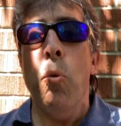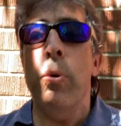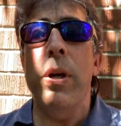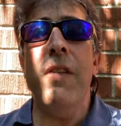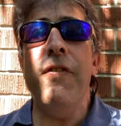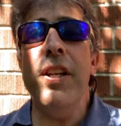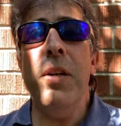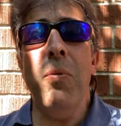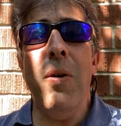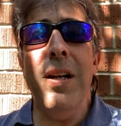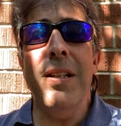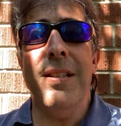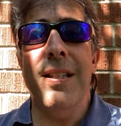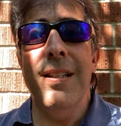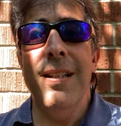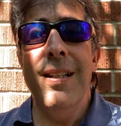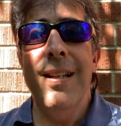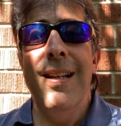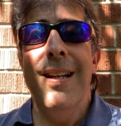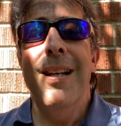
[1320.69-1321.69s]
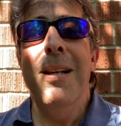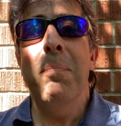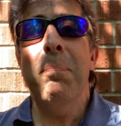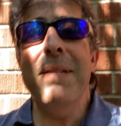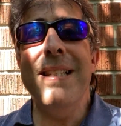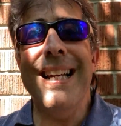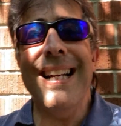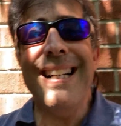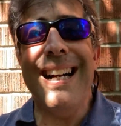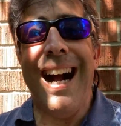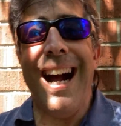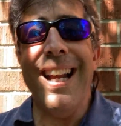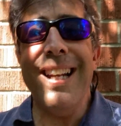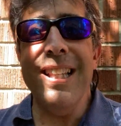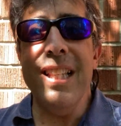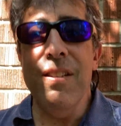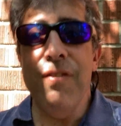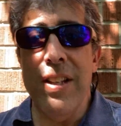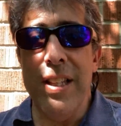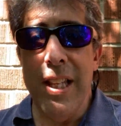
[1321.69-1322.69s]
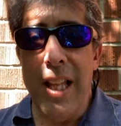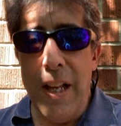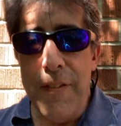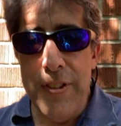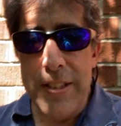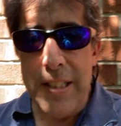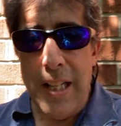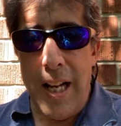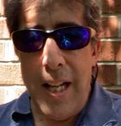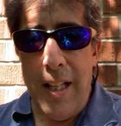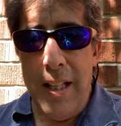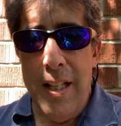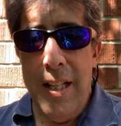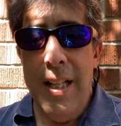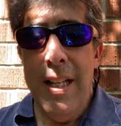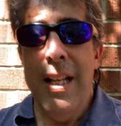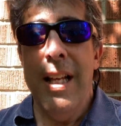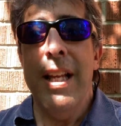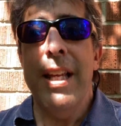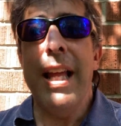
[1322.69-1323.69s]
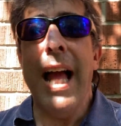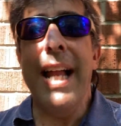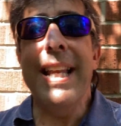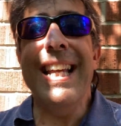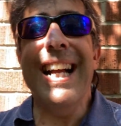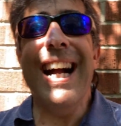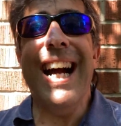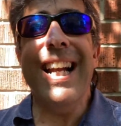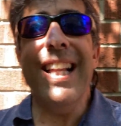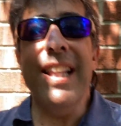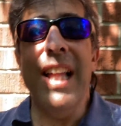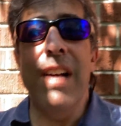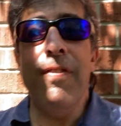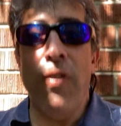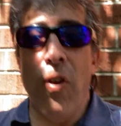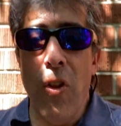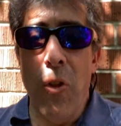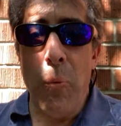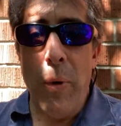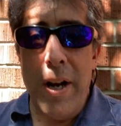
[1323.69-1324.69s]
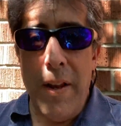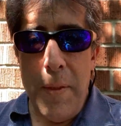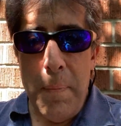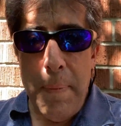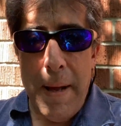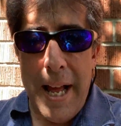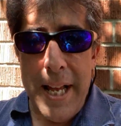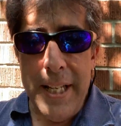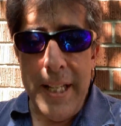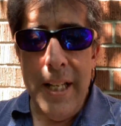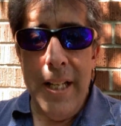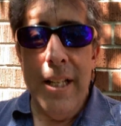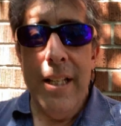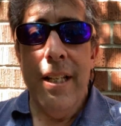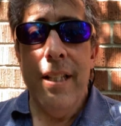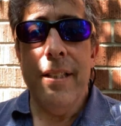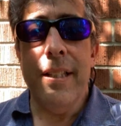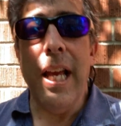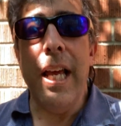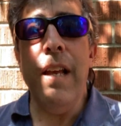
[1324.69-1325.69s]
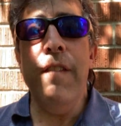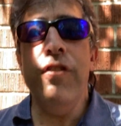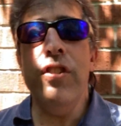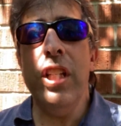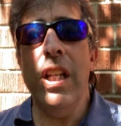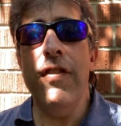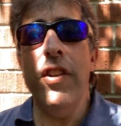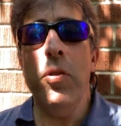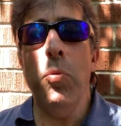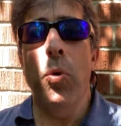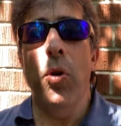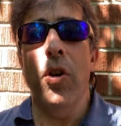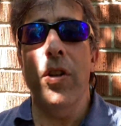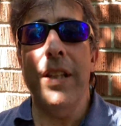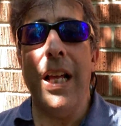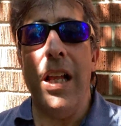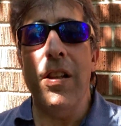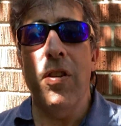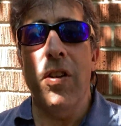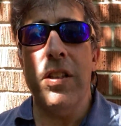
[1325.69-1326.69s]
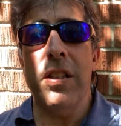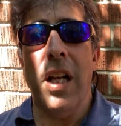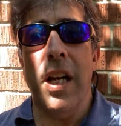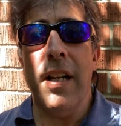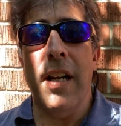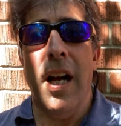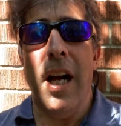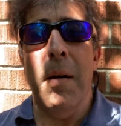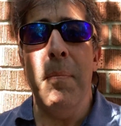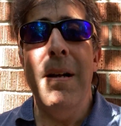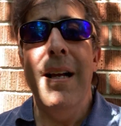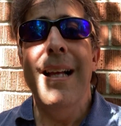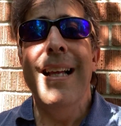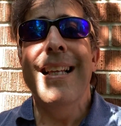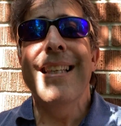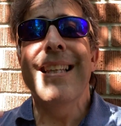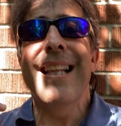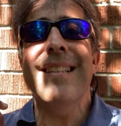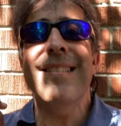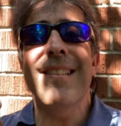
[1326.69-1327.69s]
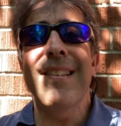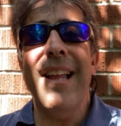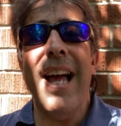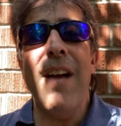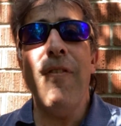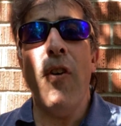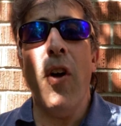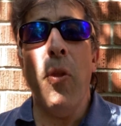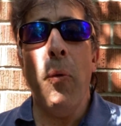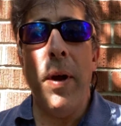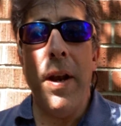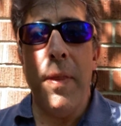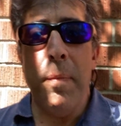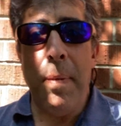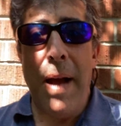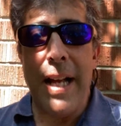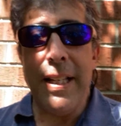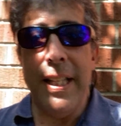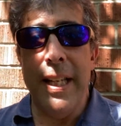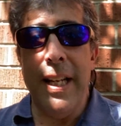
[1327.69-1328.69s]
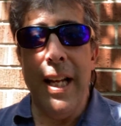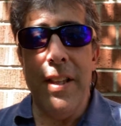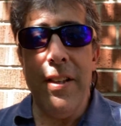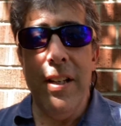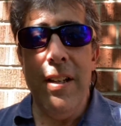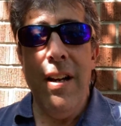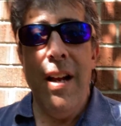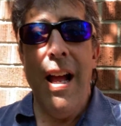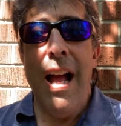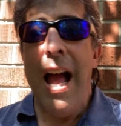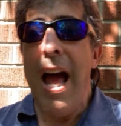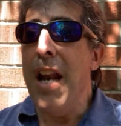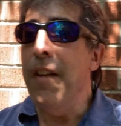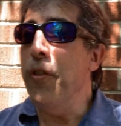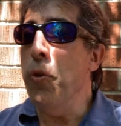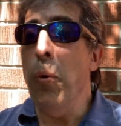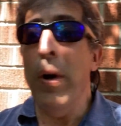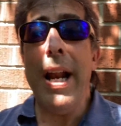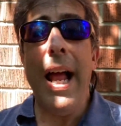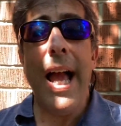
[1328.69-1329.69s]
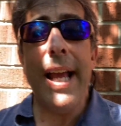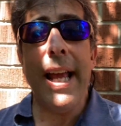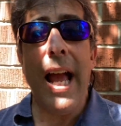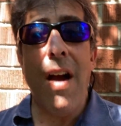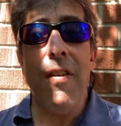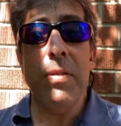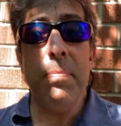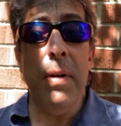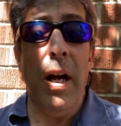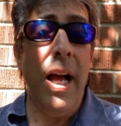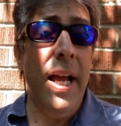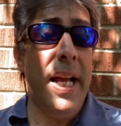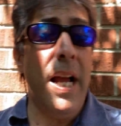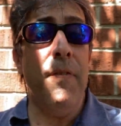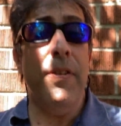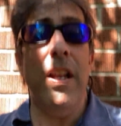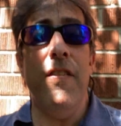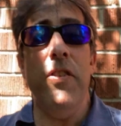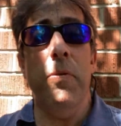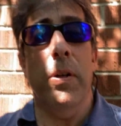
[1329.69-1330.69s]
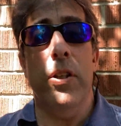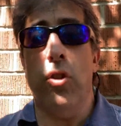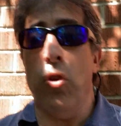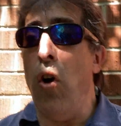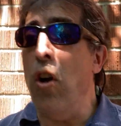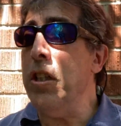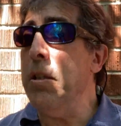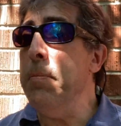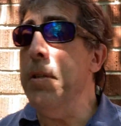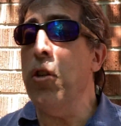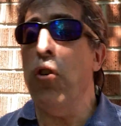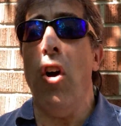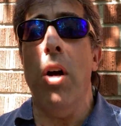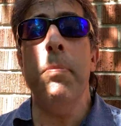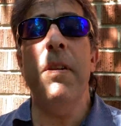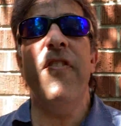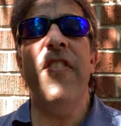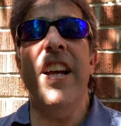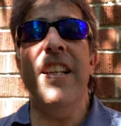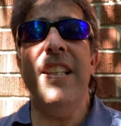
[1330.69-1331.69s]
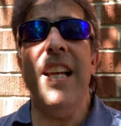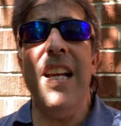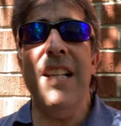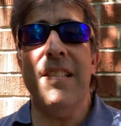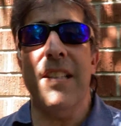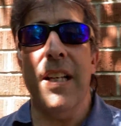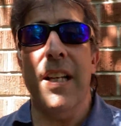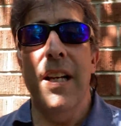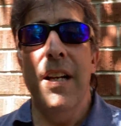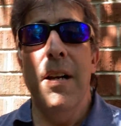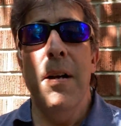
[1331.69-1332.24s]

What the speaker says: Whatever you want. But you gotta live a lifestyle, and you gotta laugh all the way to the bank. davestvworld.look.com. Let's laugh all the way to the bank together. And if you want to hang out with me, I'll hang out with everyone. Talk to me, call me, fantastic.